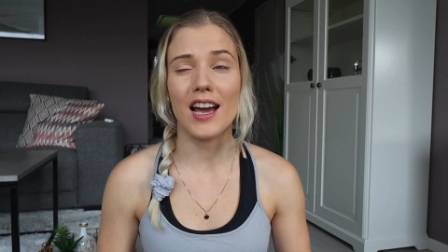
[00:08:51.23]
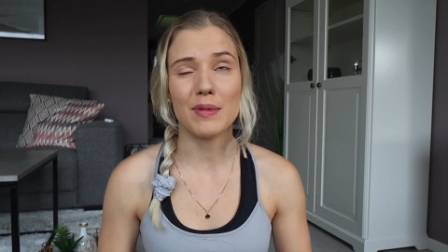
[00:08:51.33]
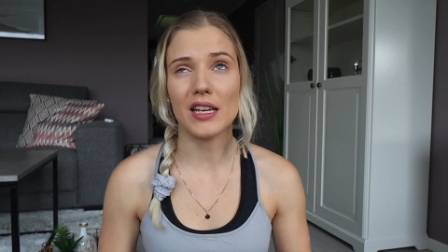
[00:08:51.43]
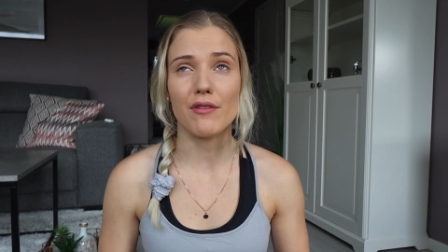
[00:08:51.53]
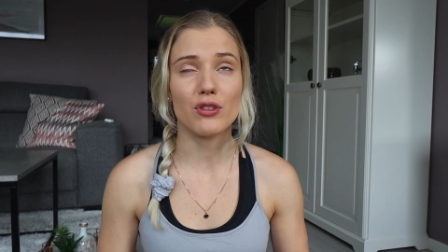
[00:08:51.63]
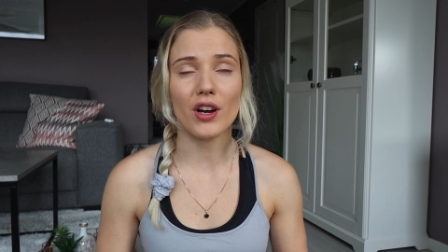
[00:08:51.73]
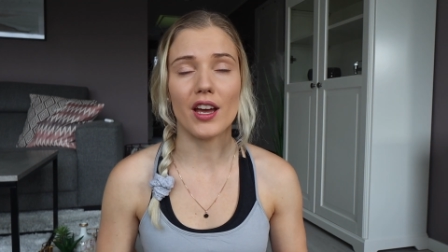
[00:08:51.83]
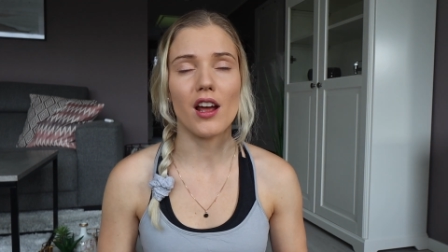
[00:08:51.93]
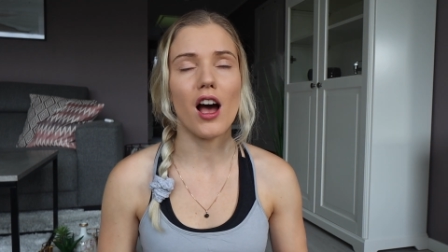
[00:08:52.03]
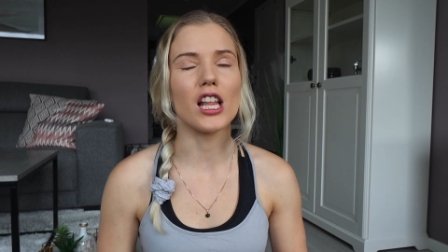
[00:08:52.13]
I mean, I've
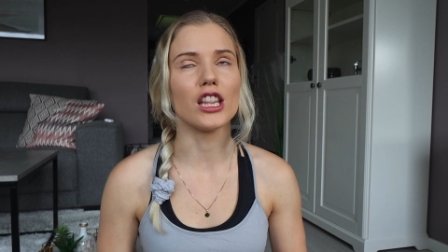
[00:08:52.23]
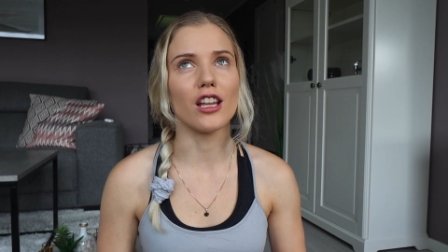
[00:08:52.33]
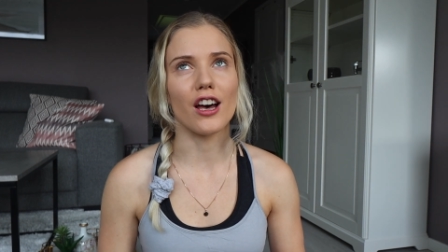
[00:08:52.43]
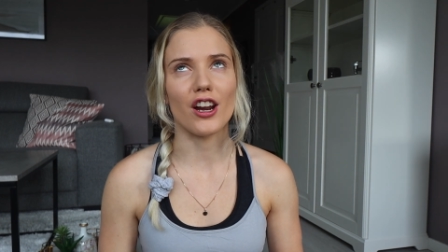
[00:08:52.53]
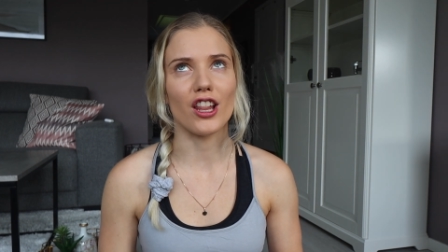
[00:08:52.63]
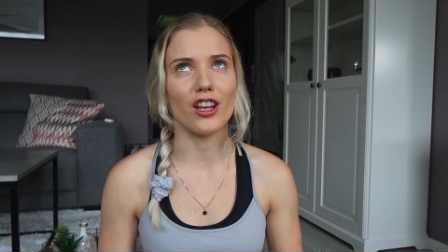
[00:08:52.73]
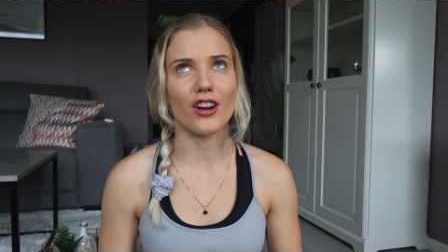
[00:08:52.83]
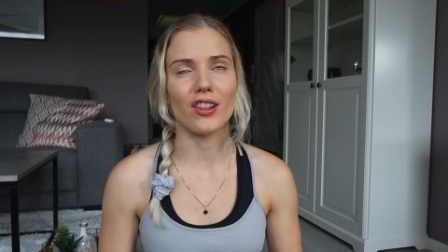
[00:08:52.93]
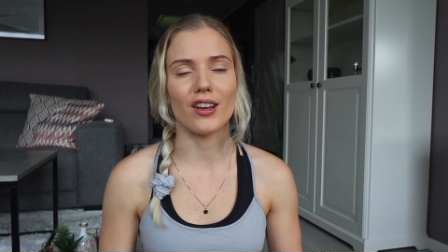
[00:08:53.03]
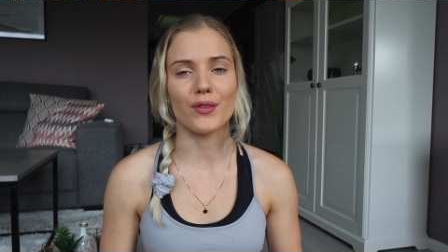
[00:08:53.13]
tried a lot, a lot,
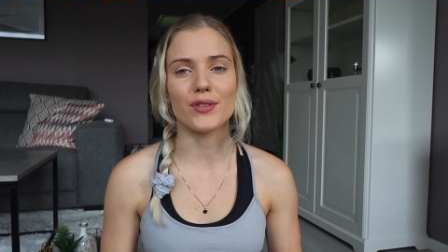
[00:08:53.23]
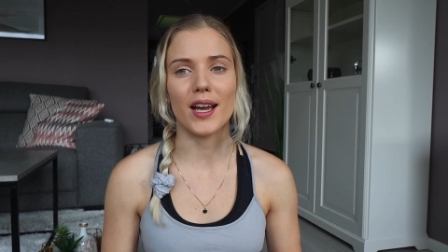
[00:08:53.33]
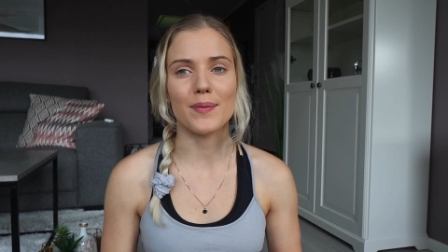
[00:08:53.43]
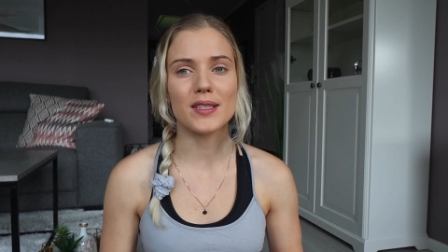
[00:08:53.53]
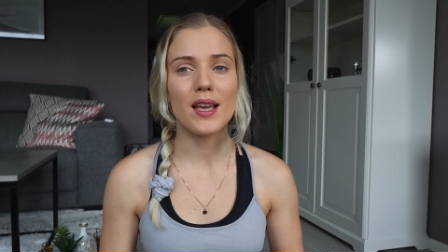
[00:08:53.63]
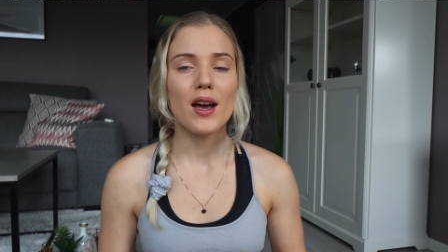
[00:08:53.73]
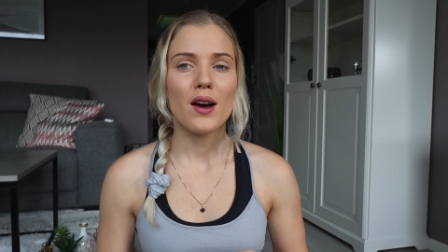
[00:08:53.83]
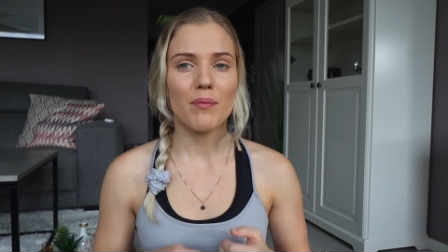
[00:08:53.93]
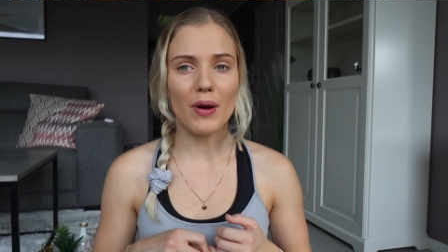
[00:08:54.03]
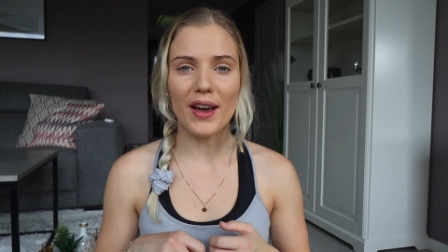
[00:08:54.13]
a lot of times
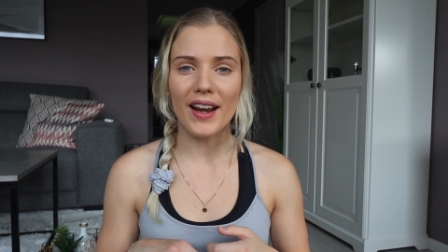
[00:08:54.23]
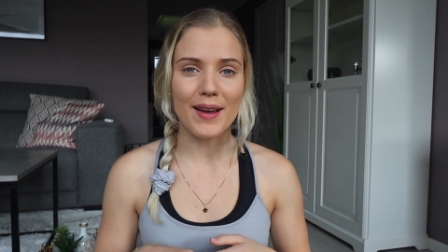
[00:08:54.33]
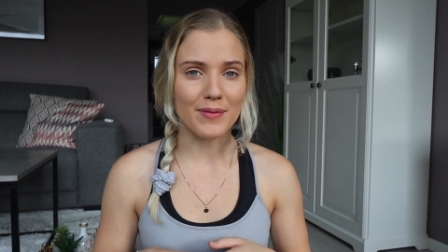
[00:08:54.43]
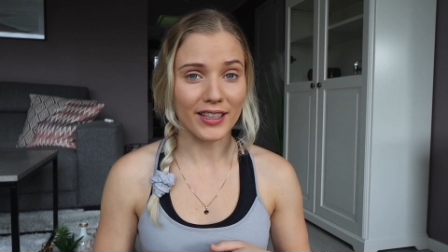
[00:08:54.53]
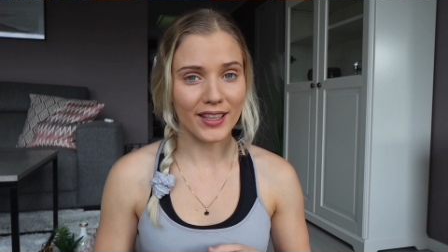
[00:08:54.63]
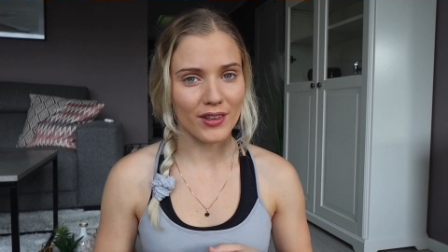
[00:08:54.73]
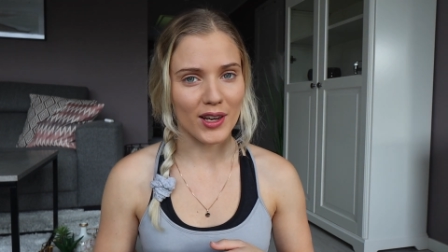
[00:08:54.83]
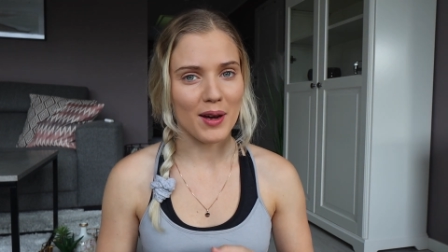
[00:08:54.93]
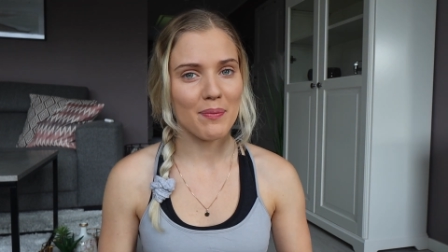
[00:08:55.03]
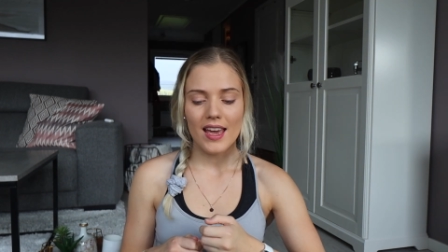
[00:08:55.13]
but I'm not giving
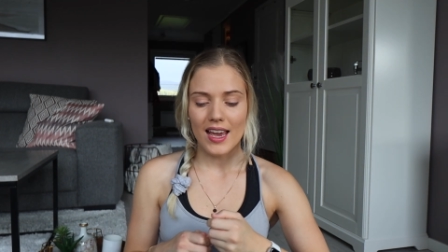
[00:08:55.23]
up.